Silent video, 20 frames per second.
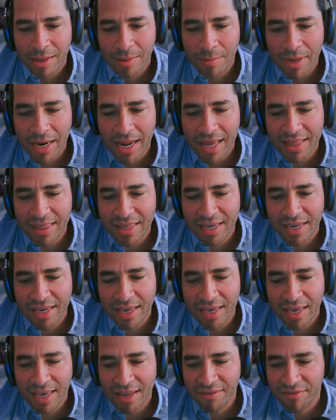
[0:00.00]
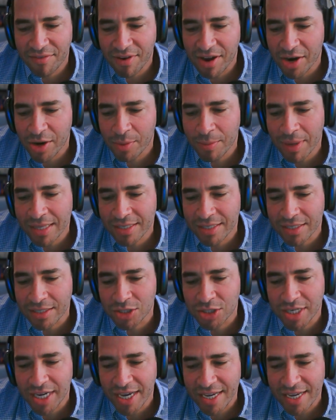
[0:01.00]
But I think environmental
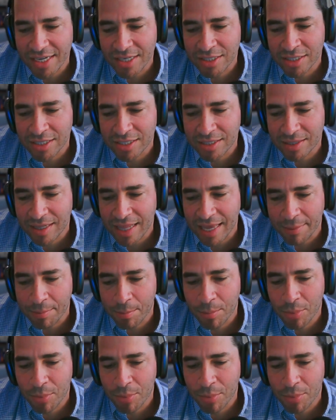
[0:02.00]
change, like